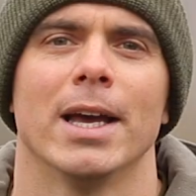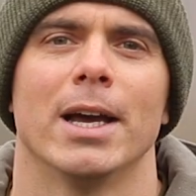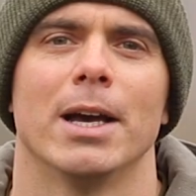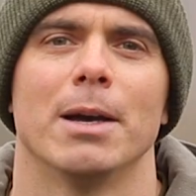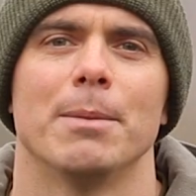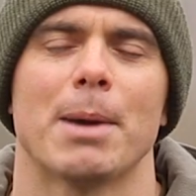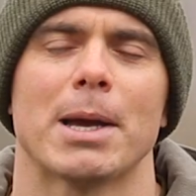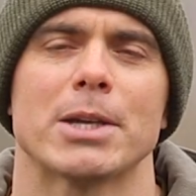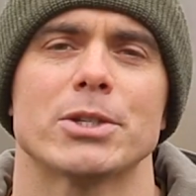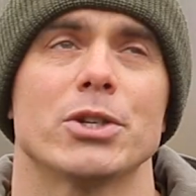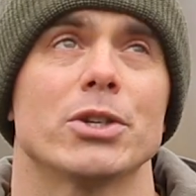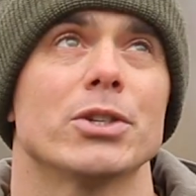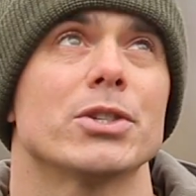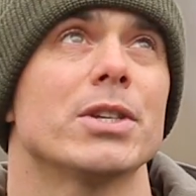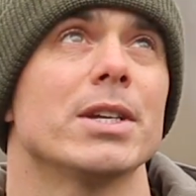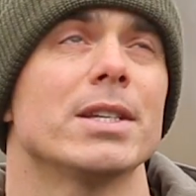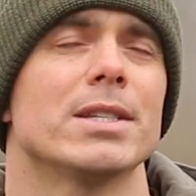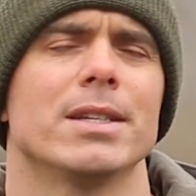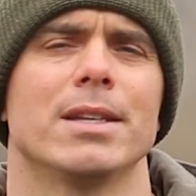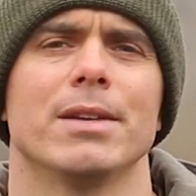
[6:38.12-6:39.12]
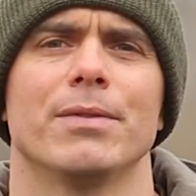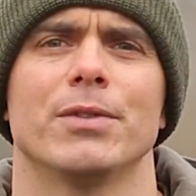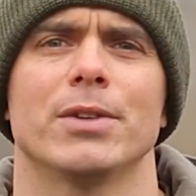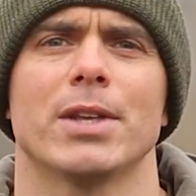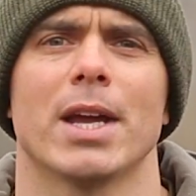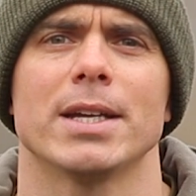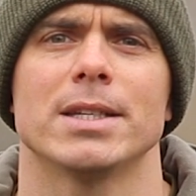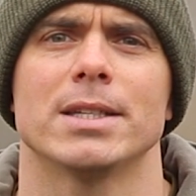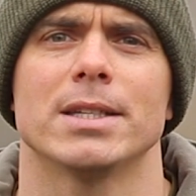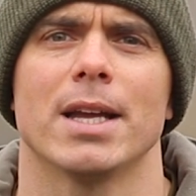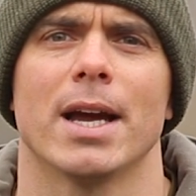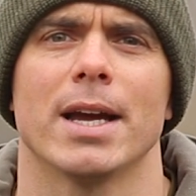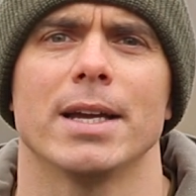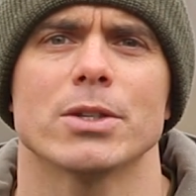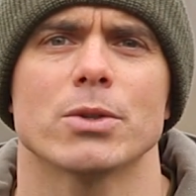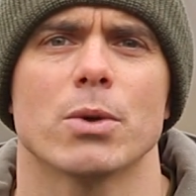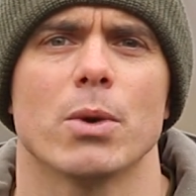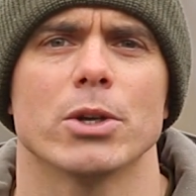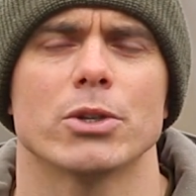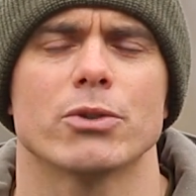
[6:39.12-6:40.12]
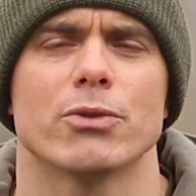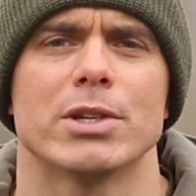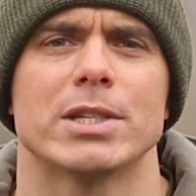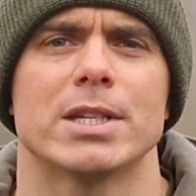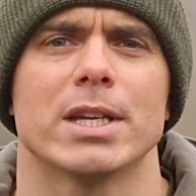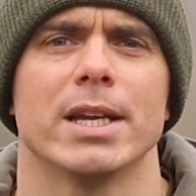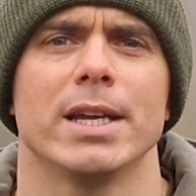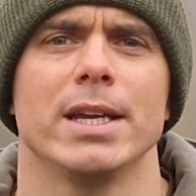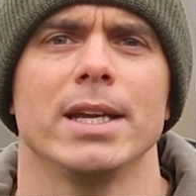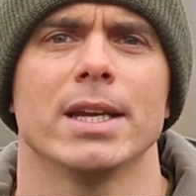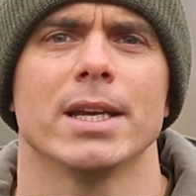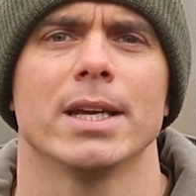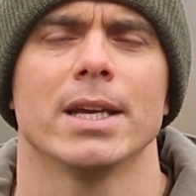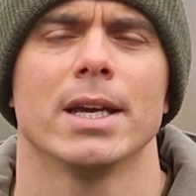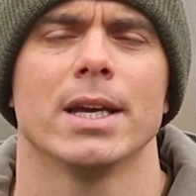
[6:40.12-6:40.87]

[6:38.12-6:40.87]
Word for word: Um, but as you can see, it's a different day today. It's quite drizzly.